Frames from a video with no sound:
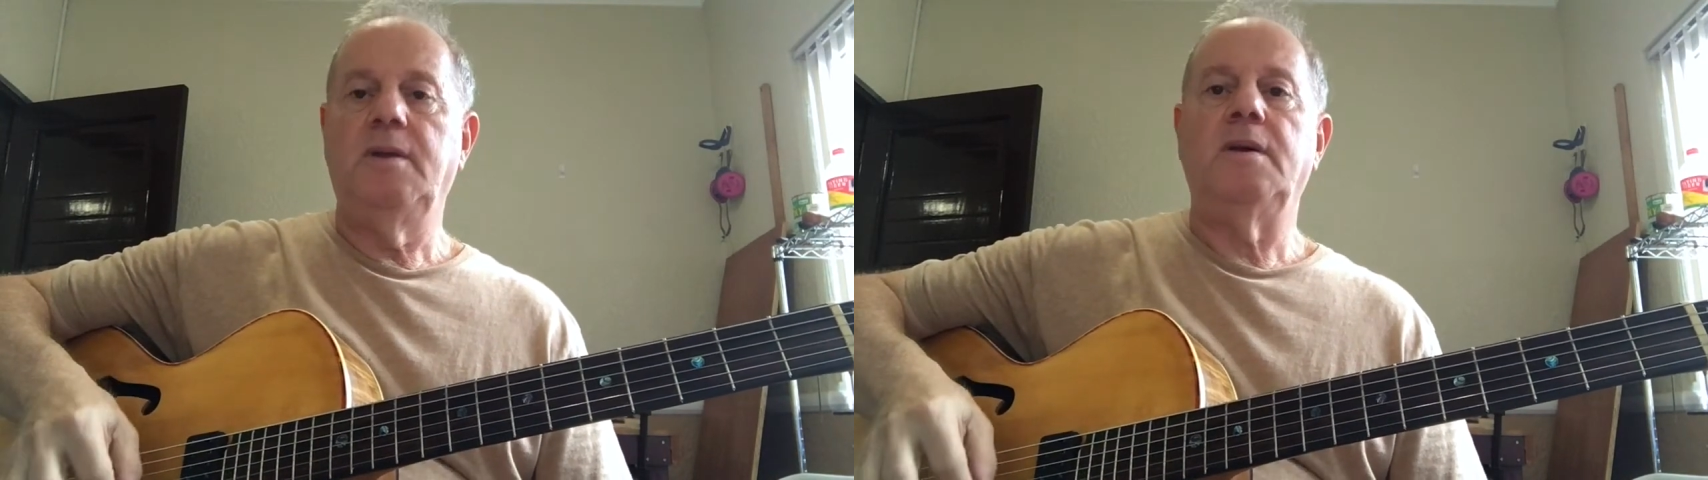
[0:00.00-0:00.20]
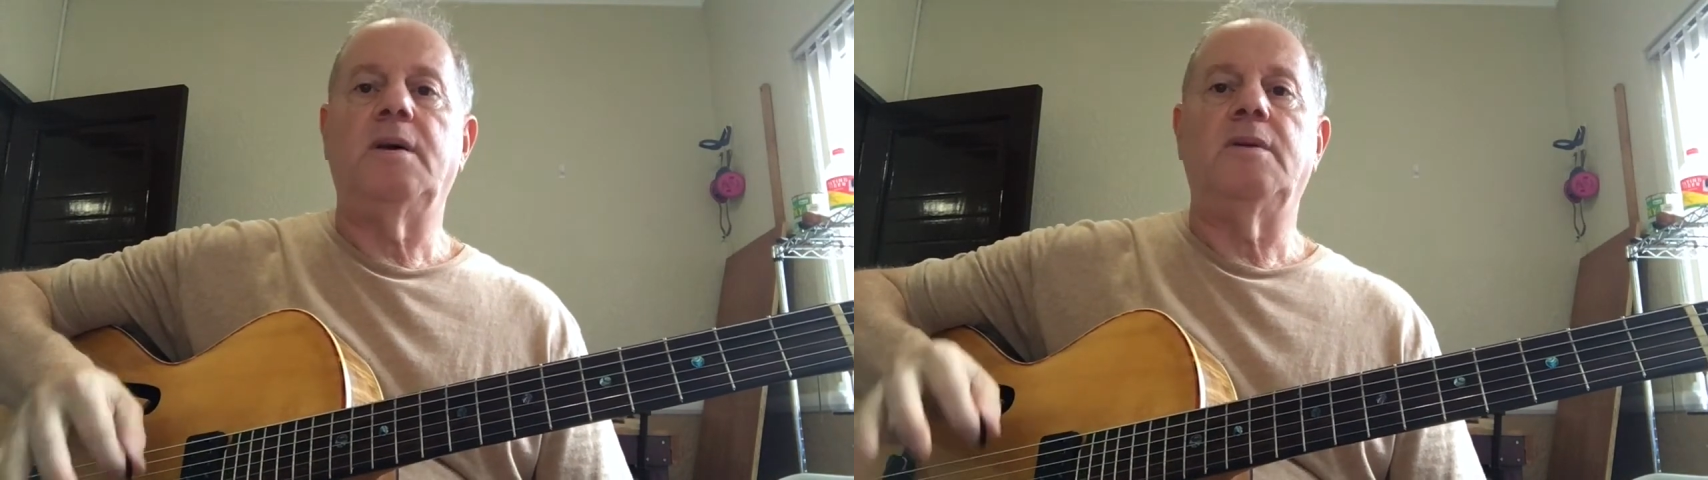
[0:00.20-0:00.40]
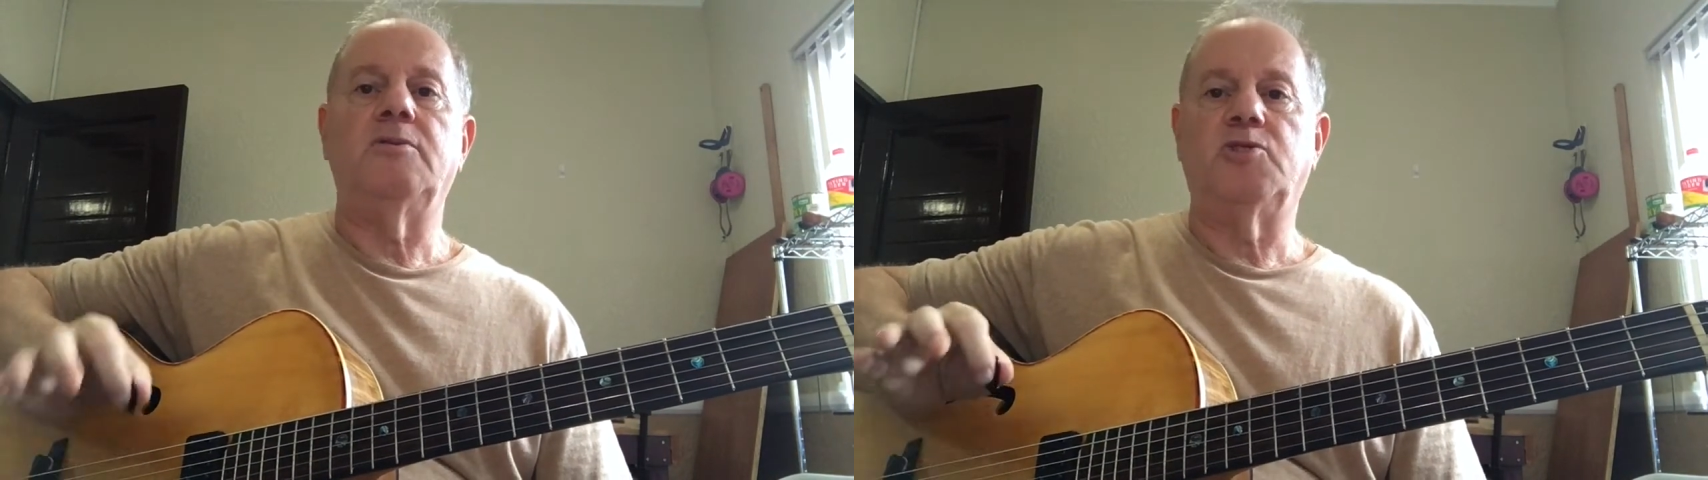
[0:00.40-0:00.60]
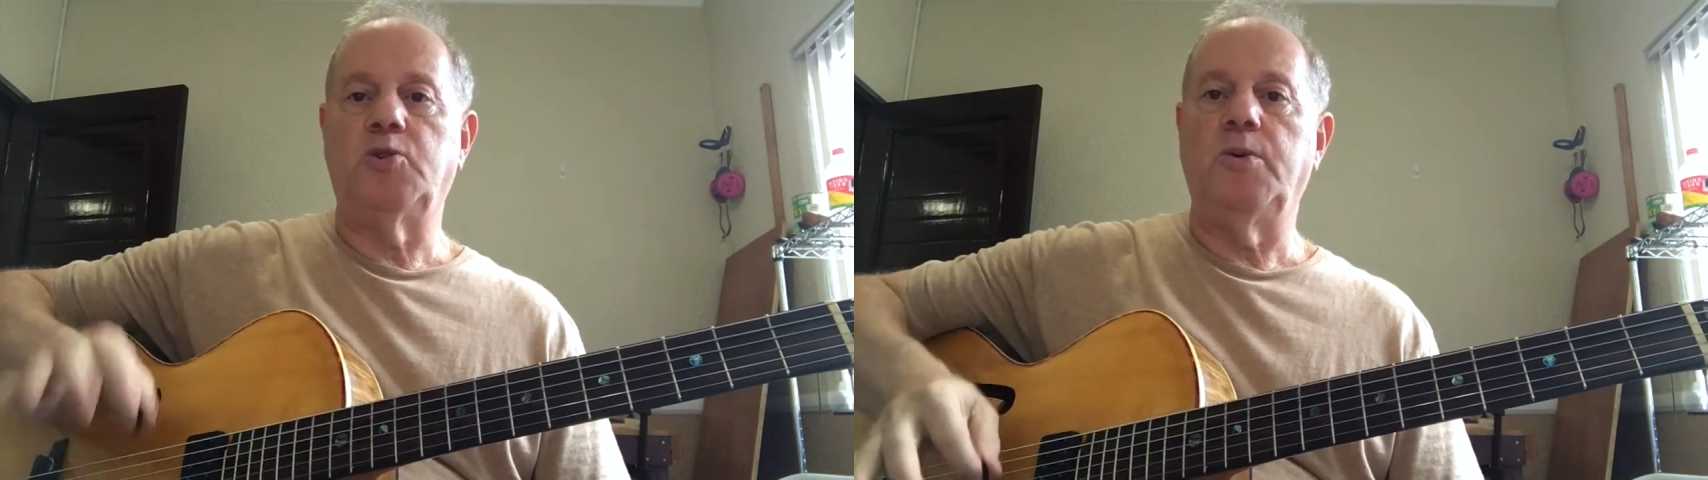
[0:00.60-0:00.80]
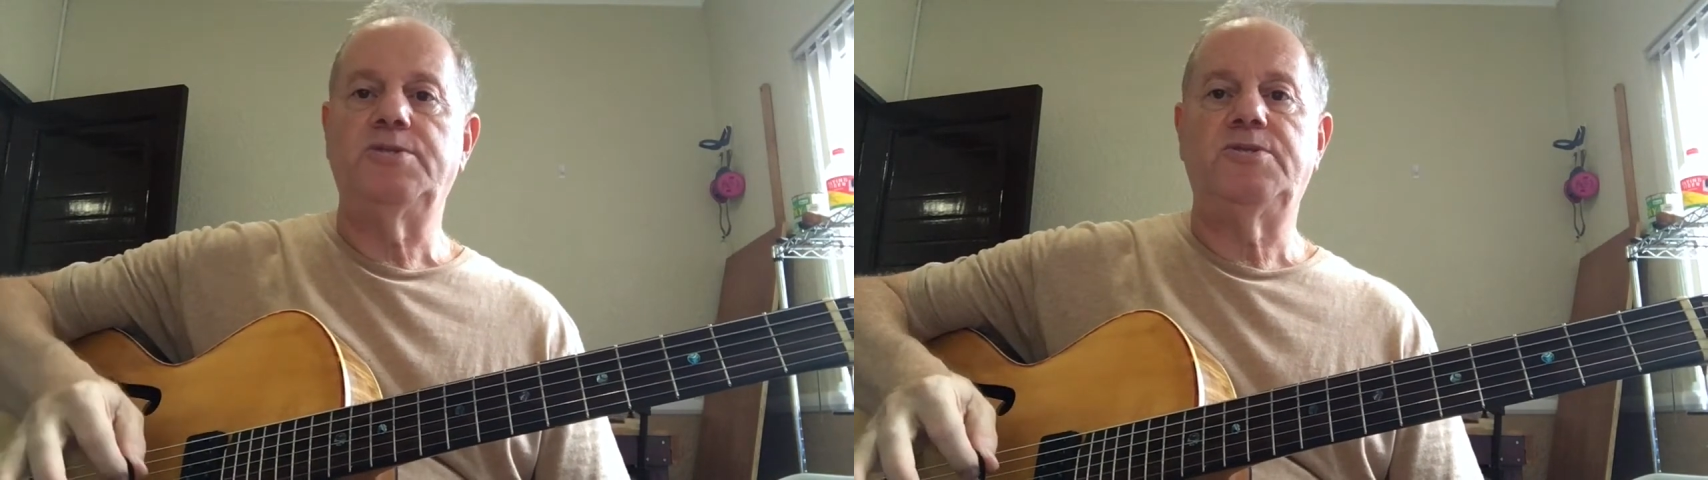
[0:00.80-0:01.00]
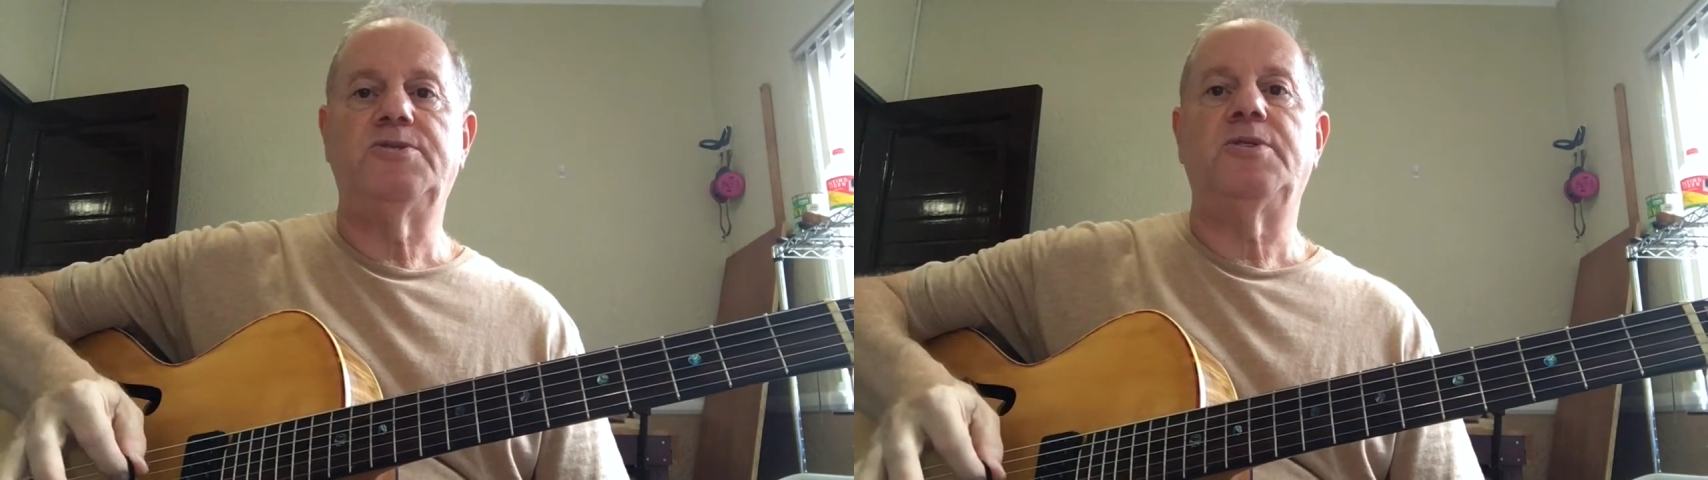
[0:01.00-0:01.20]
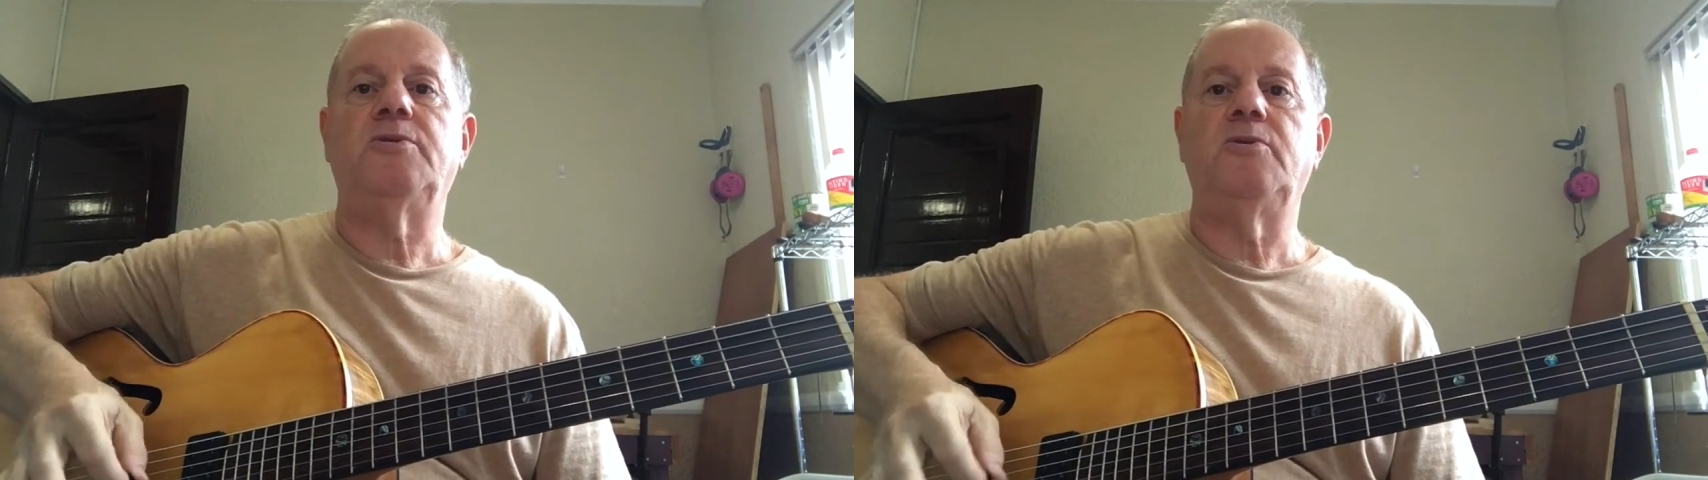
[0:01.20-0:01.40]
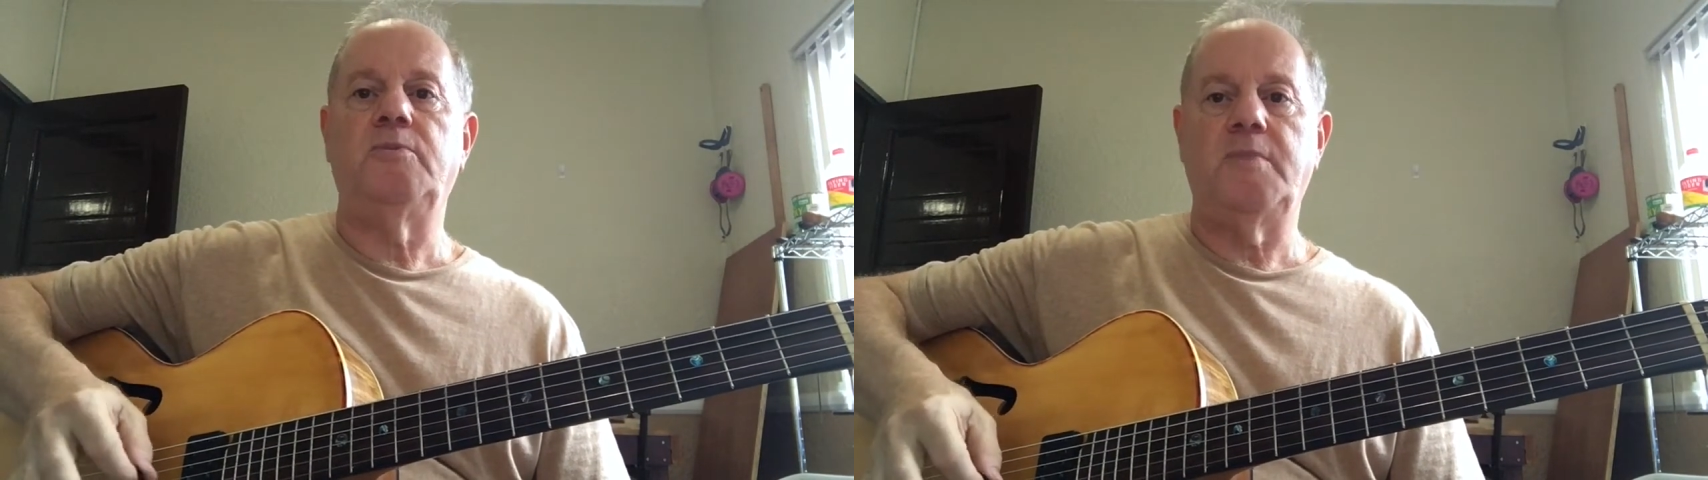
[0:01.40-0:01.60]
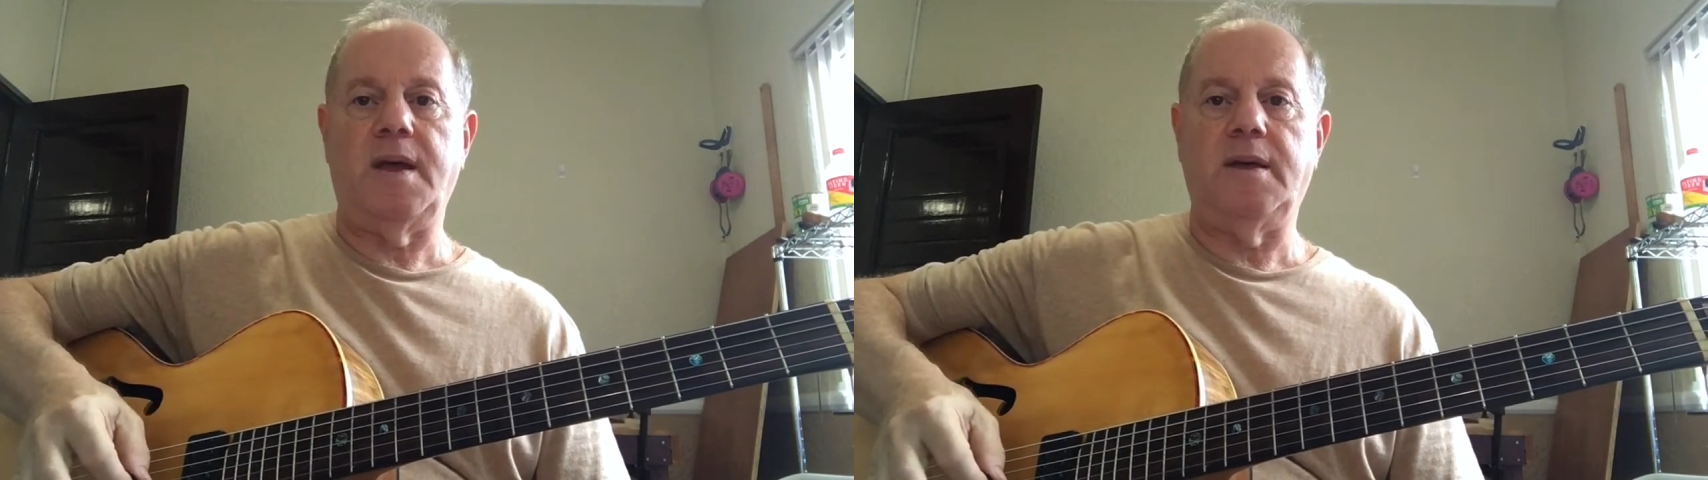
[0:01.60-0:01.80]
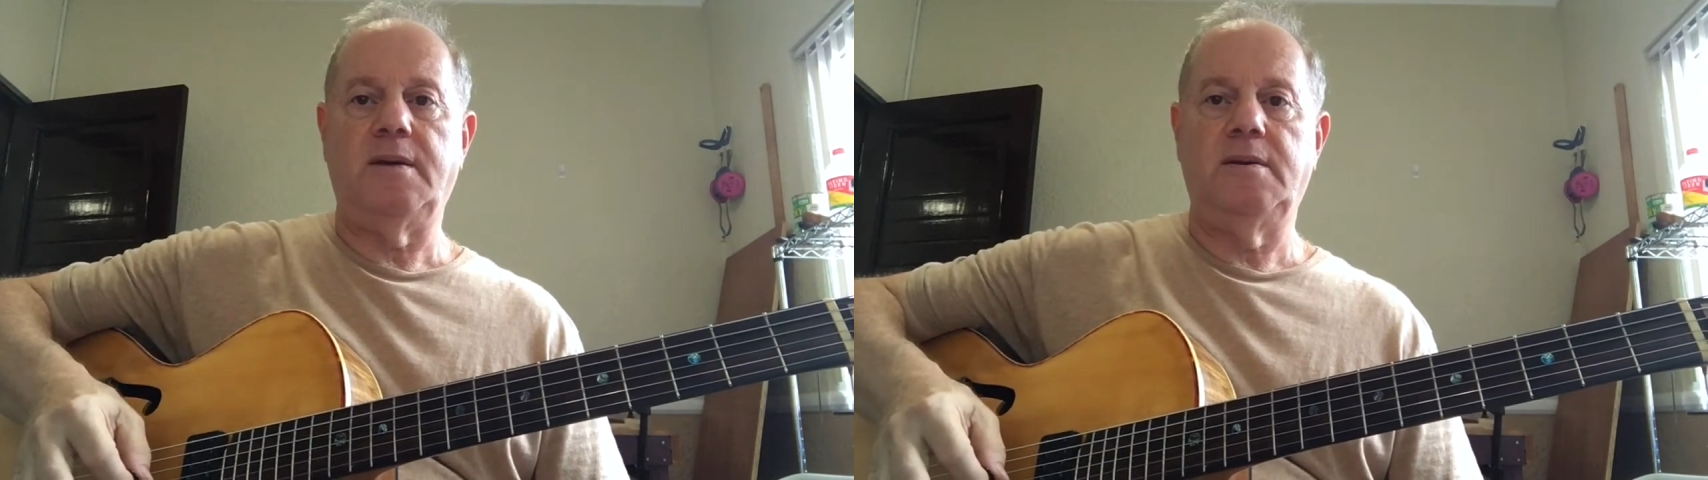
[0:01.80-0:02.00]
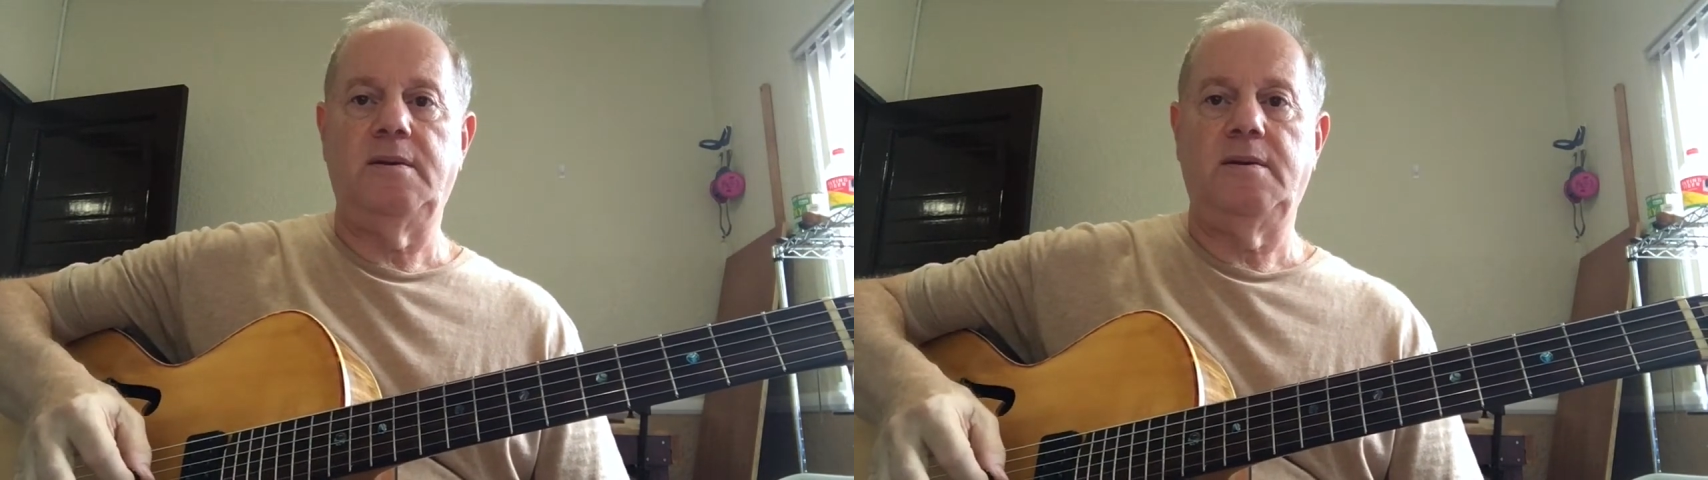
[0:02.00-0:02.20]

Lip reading: And the choices that you make